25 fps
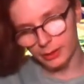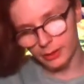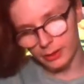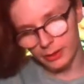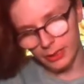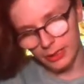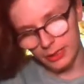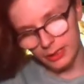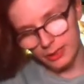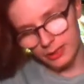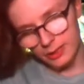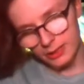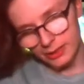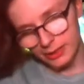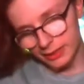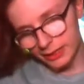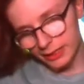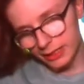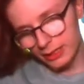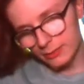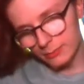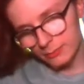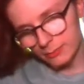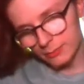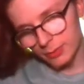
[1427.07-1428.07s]
He hasn't
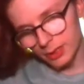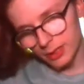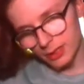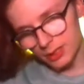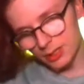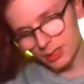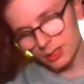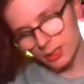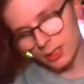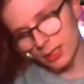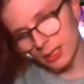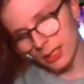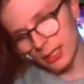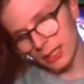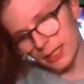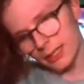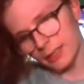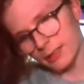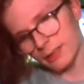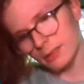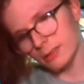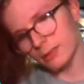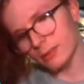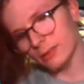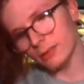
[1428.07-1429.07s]
eaten much
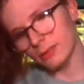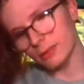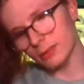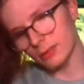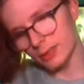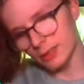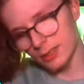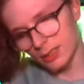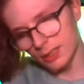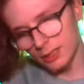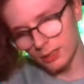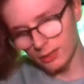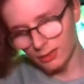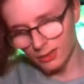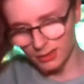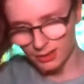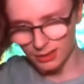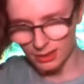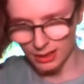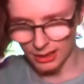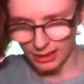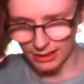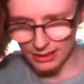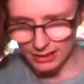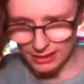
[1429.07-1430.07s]
tonight. Is he on a
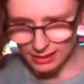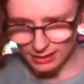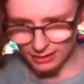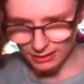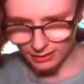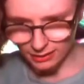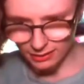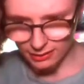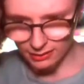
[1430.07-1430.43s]
diet?